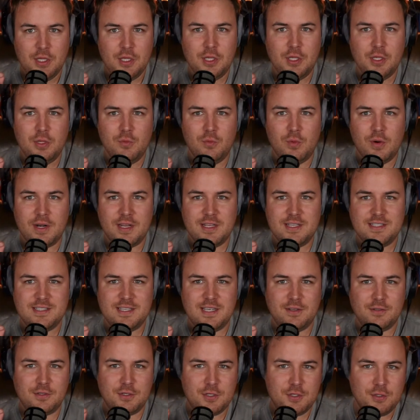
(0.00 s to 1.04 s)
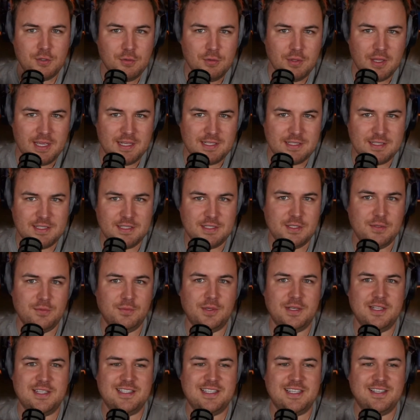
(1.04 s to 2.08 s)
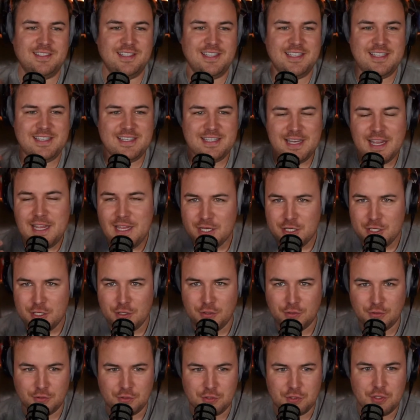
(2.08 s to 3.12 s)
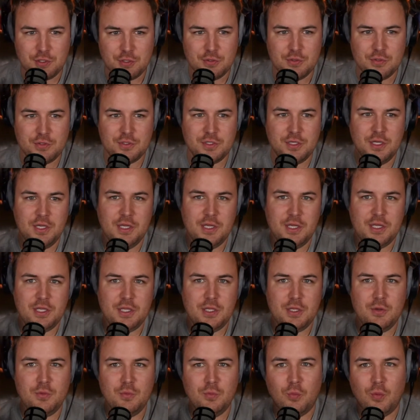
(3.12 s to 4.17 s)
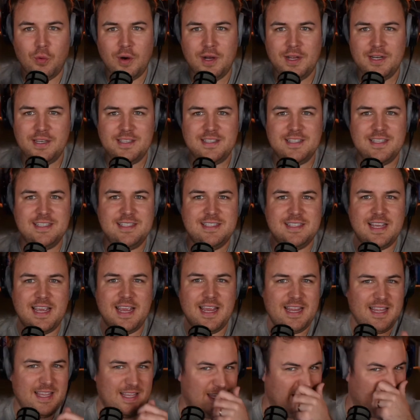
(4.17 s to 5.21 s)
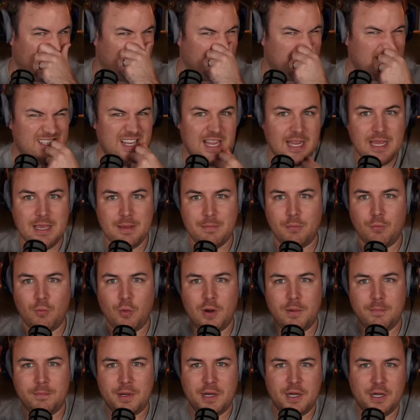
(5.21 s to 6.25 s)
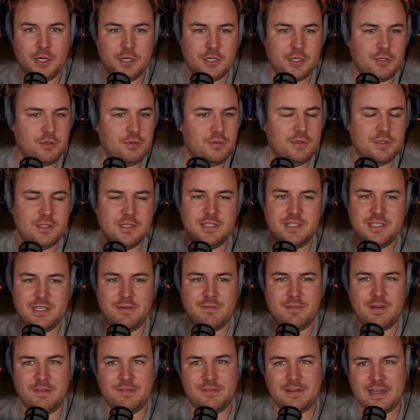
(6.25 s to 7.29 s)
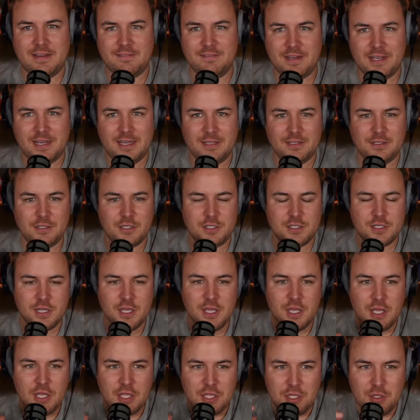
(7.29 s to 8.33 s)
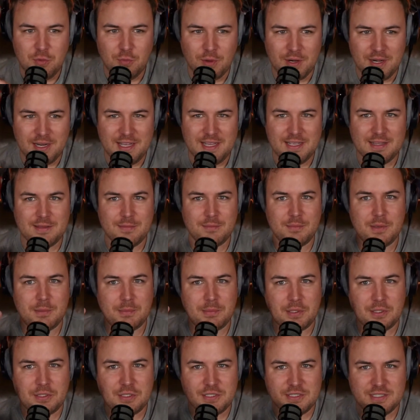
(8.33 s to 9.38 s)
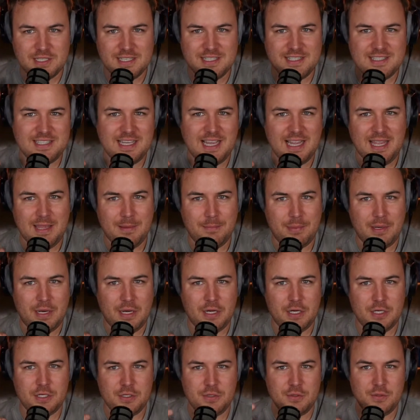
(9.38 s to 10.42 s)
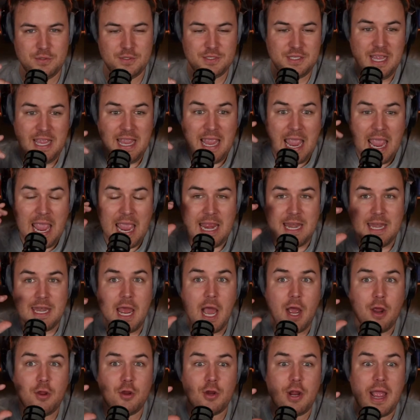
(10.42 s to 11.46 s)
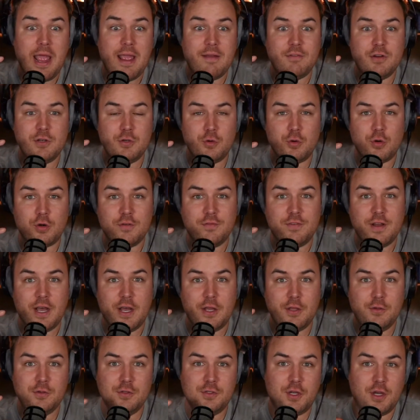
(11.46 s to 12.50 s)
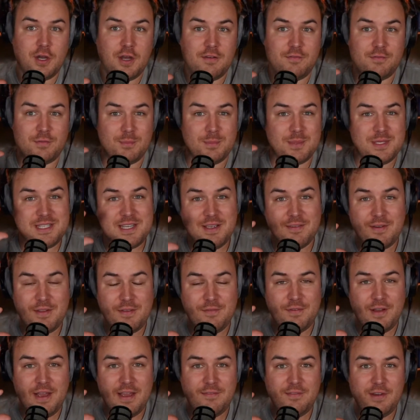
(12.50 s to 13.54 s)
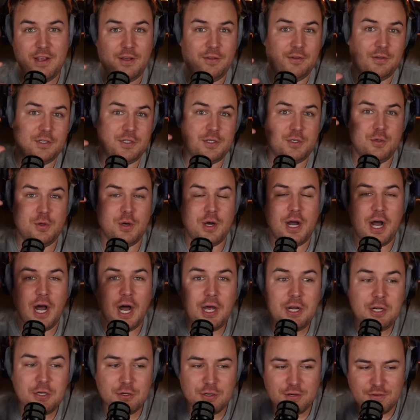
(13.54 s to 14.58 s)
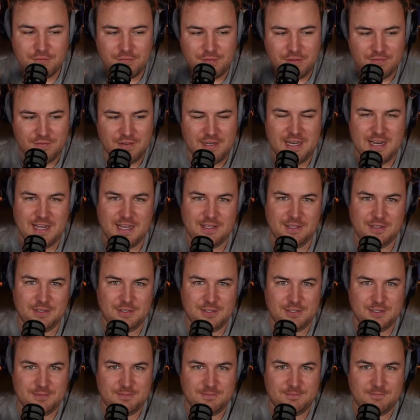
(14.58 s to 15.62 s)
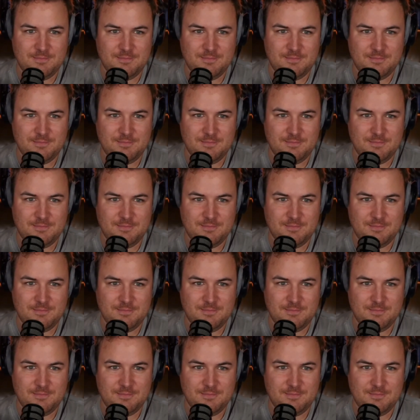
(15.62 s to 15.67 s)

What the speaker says: you want to sell shoelaces, you want to sell additional shoes. You want to take, say one pair of shoes is $75. You want to get them to purchase a second pair of shoes. And now your average order value has gone from $75 to $150.